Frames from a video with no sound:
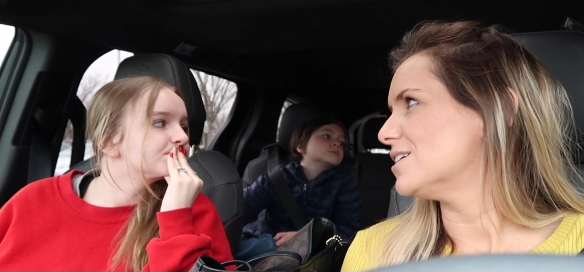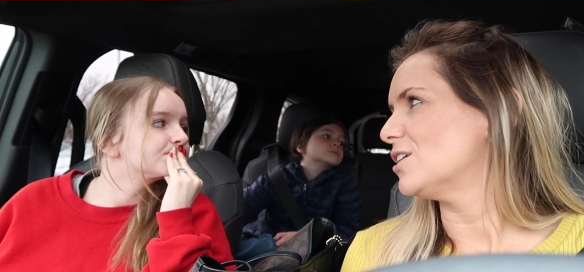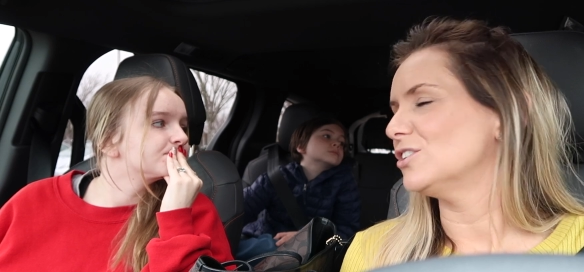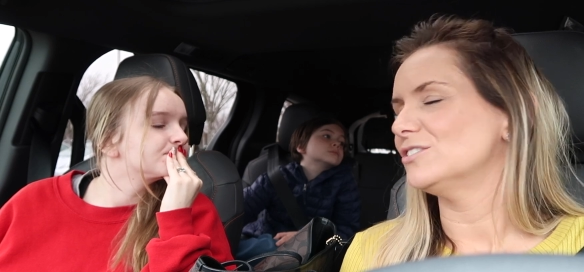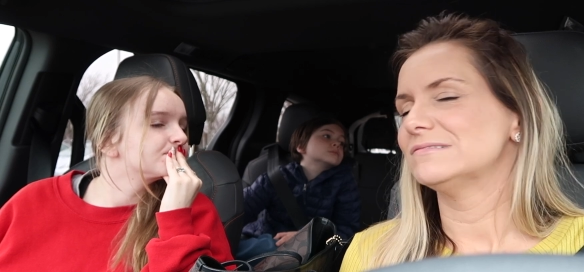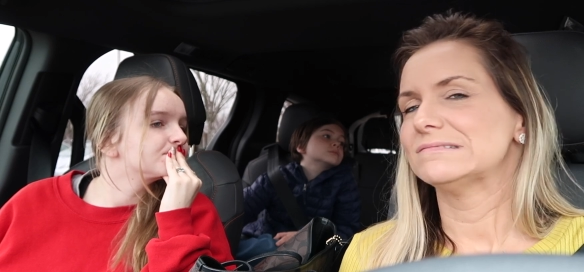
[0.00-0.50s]

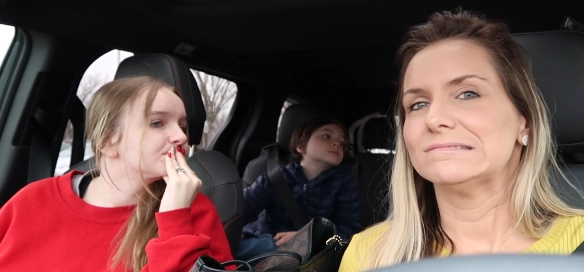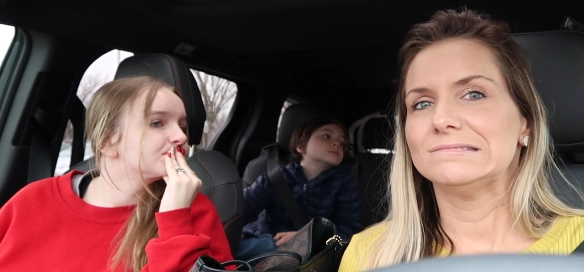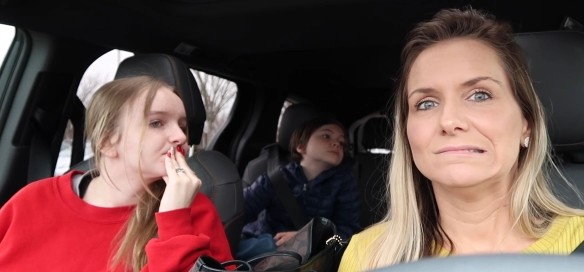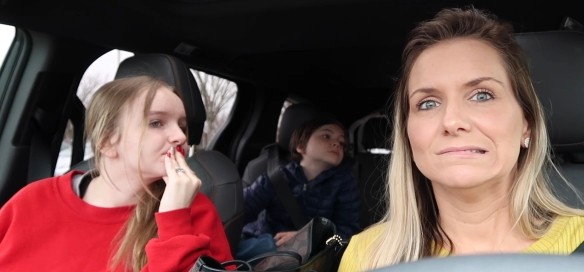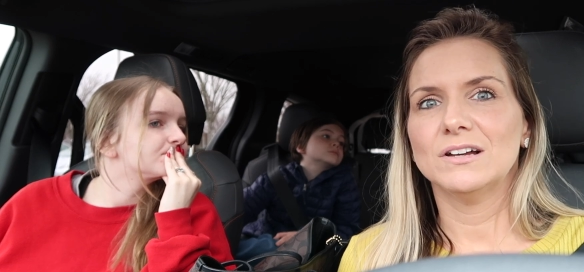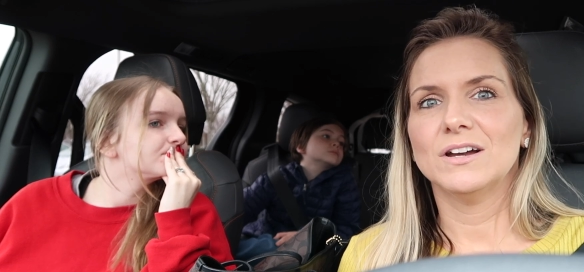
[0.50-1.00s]
Speaker 1: So,
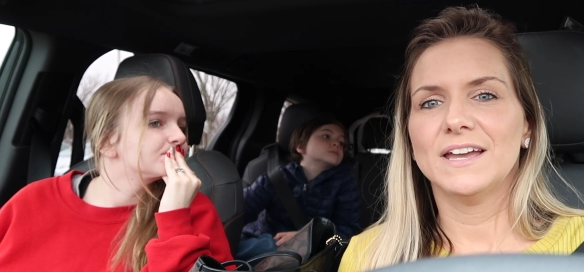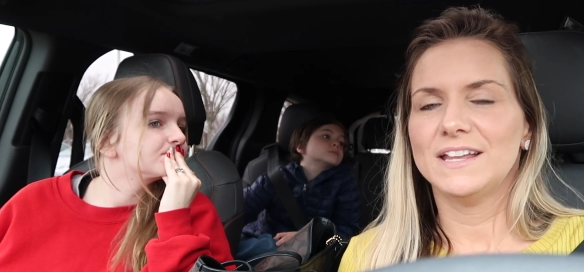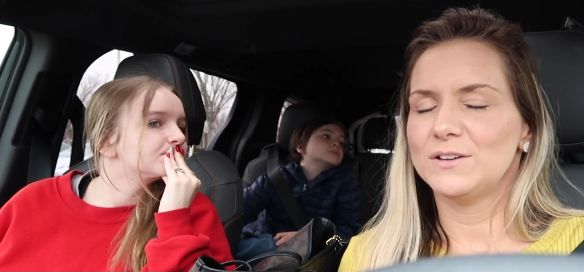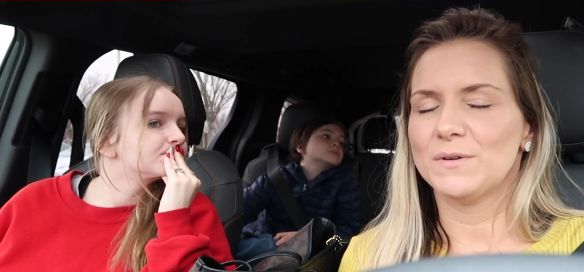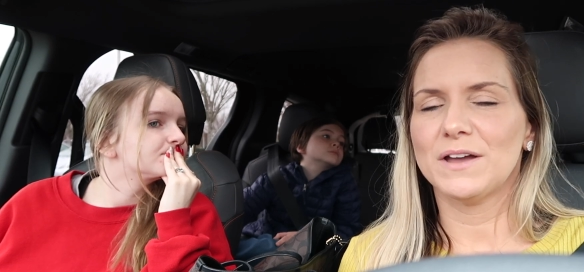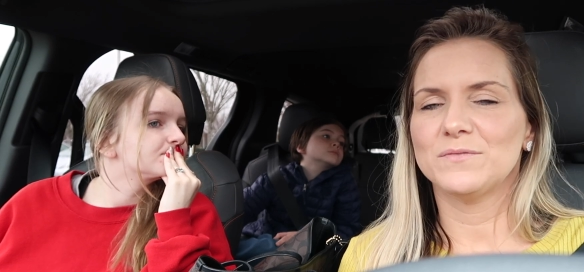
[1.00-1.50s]

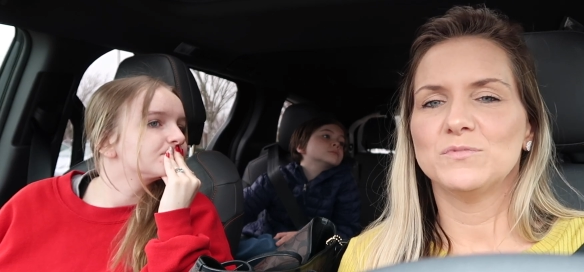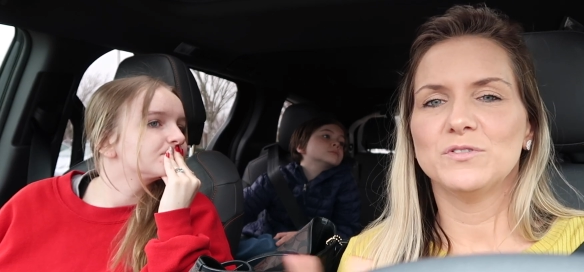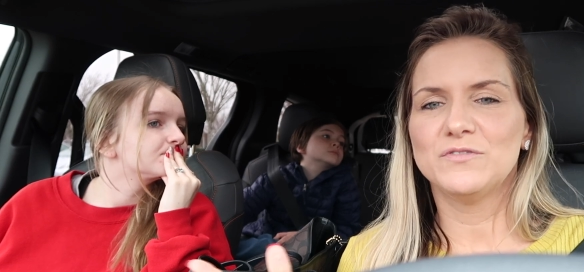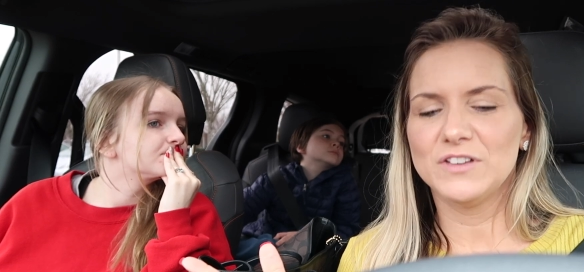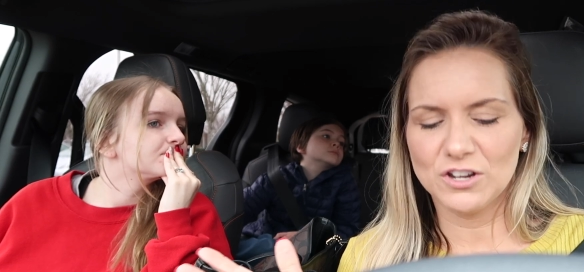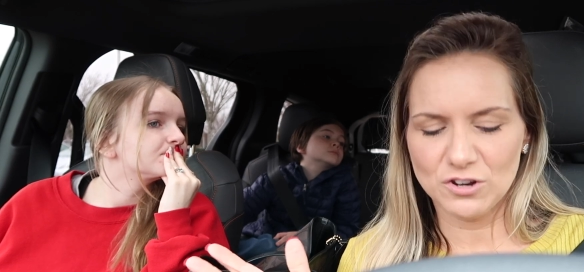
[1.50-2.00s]
anyway,
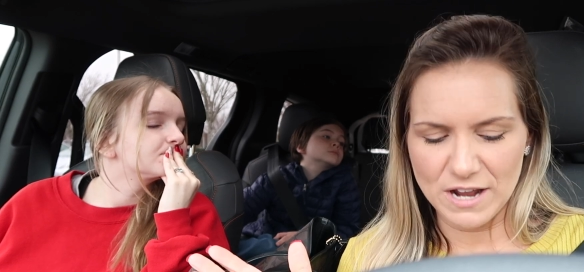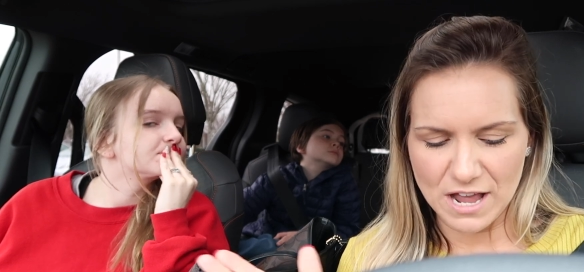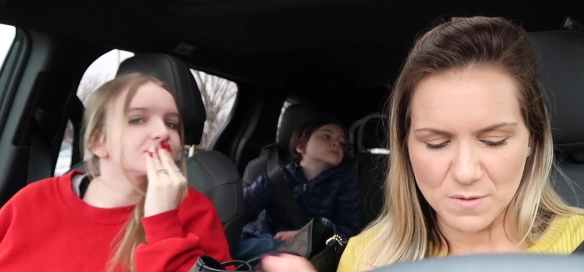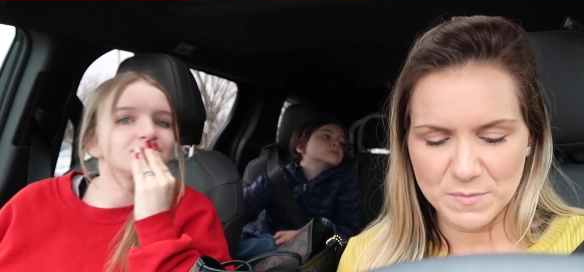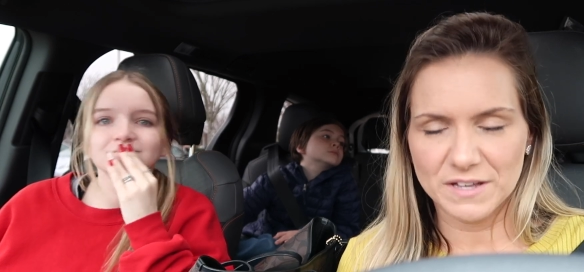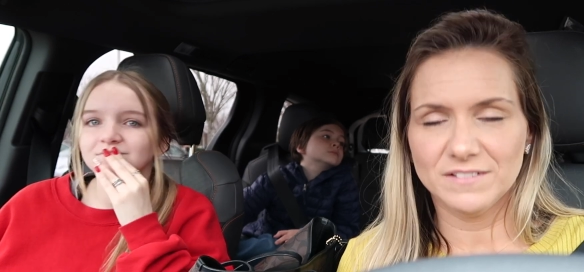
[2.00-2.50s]
we'll figure it
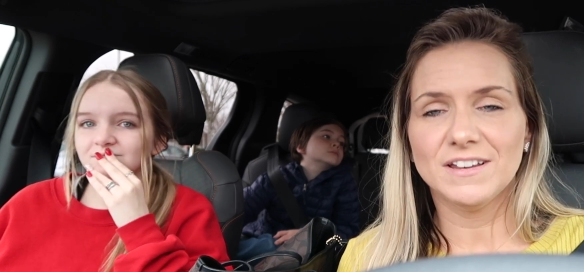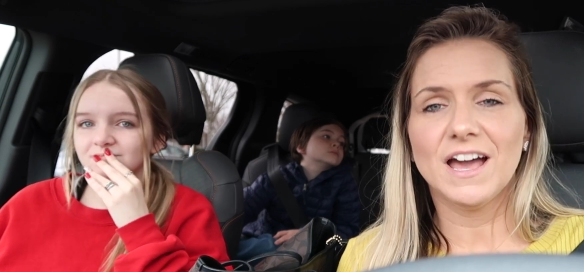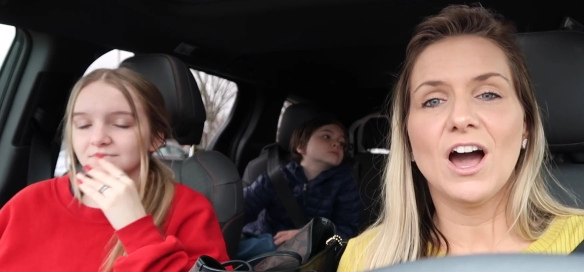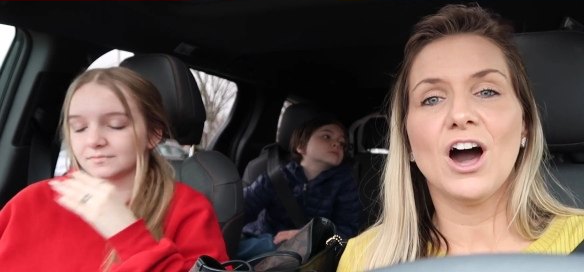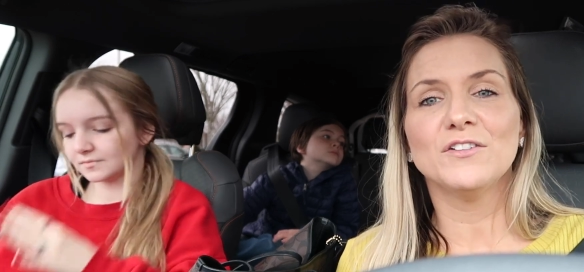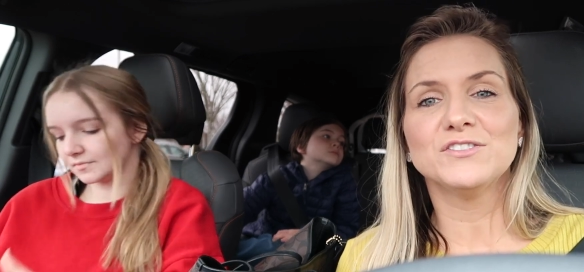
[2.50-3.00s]
out. But
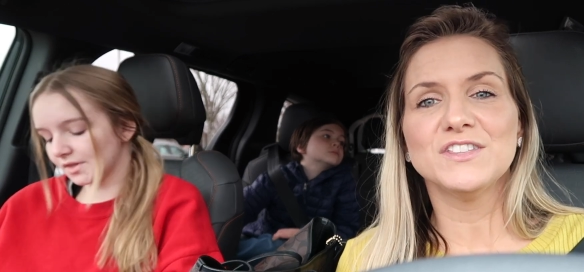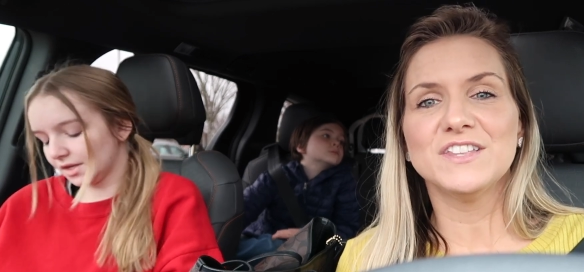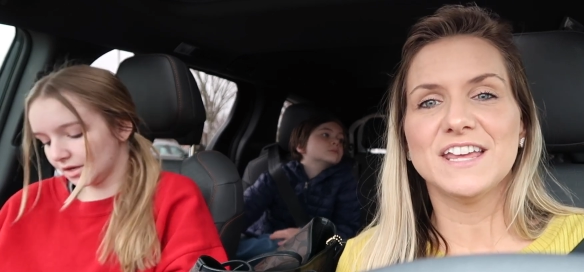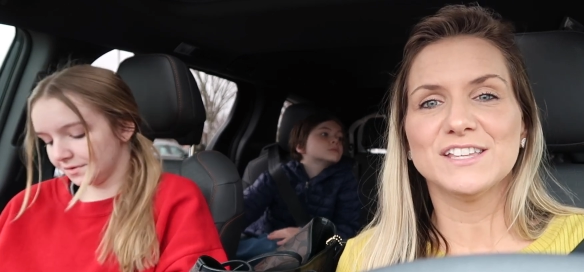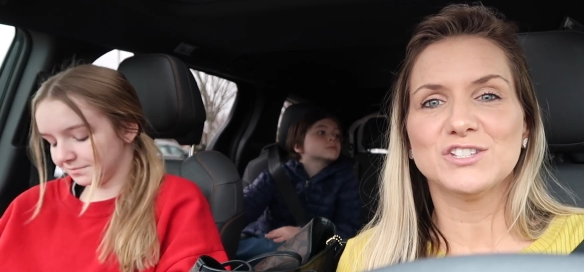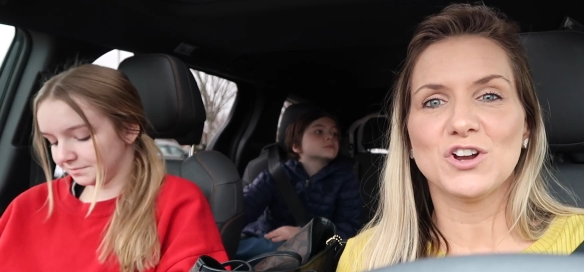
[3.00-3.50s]
off to
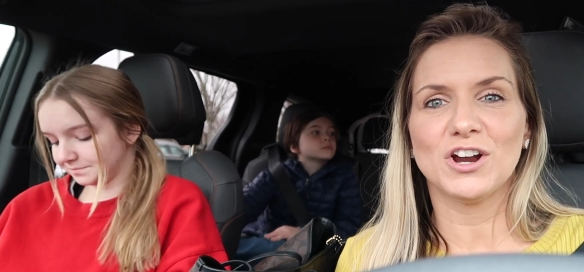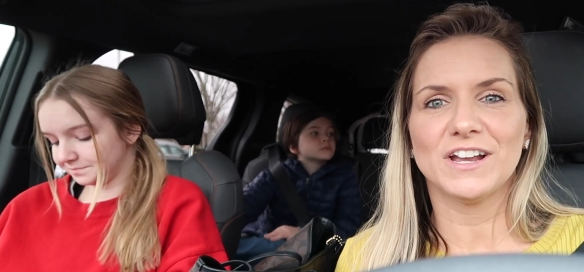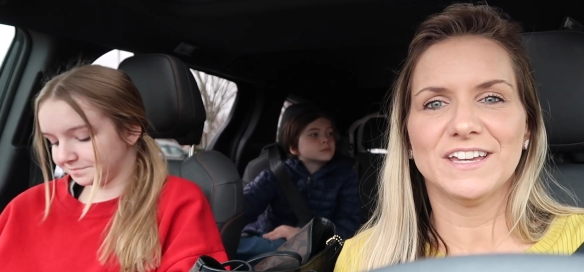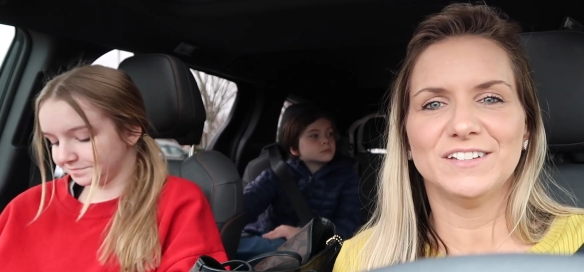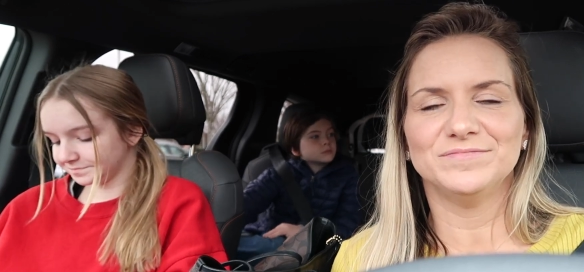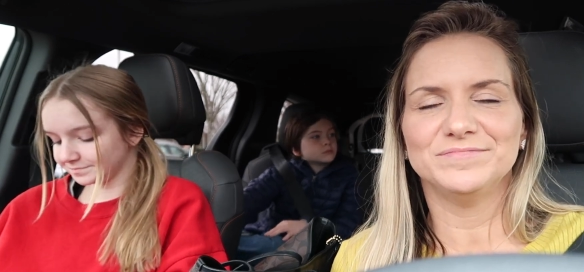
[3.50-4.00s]
the next Target.